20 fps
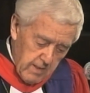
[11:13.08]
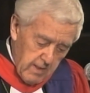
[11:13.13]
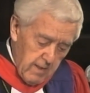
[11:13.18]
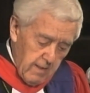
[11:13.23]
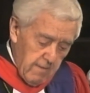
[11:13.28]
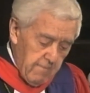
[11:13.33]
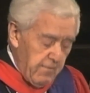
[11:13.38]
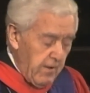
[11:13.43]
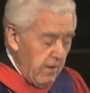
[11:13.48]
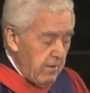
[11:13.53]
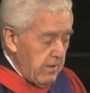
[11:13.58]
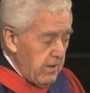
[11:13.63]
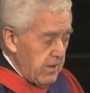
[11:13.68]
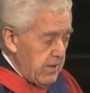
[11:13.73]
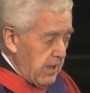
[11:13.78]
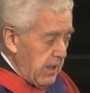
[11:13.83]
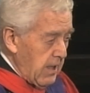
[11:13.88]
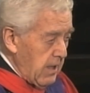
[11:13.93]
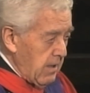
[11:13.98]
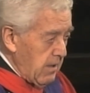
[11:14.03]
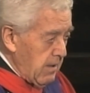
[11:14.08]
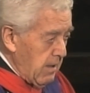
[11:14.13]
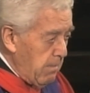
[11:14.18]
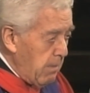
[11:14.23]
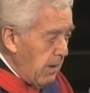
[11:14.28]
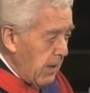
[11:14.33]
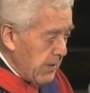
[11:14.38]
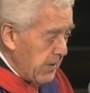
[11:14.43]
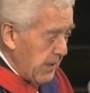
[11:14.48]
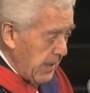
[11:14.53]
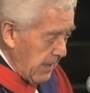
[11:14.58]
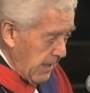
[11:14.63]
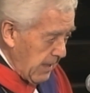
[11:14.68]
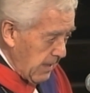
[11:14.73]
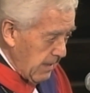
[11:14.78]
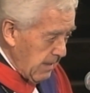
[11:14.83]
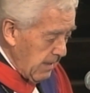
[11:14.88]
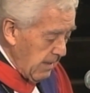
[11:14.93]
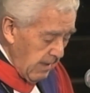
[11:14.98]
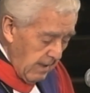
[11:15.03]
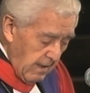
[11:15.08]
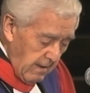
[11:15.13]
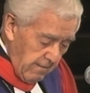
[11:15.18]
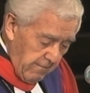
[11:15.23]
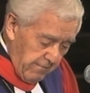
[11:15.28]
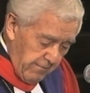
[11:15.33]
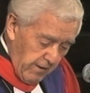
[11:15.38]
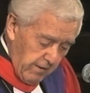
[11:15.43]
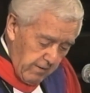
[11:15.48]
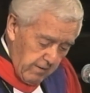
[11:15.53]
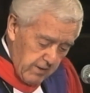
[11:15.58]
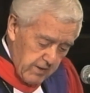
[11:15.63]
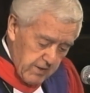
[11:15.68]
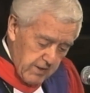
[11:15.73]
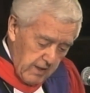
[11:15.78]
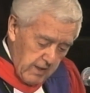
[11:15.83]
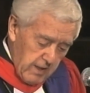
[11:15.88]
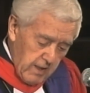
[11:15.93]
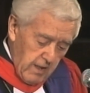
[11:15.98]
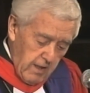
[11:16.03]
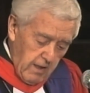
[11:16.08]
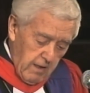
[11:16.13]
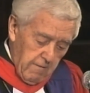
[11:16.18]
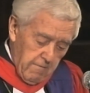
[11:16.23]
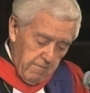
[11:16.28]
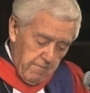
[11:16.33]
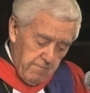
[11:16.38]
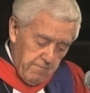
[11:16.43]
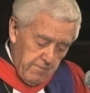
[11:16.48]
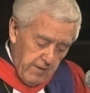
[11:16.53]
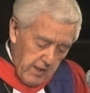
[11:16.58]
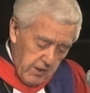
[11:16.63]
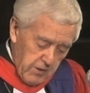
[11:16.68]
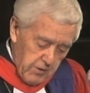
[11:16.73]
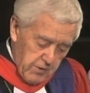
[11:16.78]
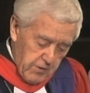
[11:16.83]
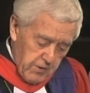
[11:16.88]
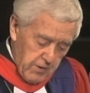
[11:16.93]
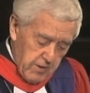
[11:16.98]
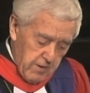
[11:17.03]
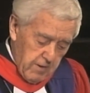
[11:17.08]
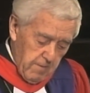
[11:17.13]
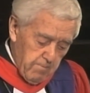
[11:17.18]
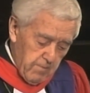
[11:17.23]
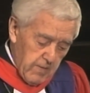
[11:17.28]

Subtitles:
focusing the body, focusing of faith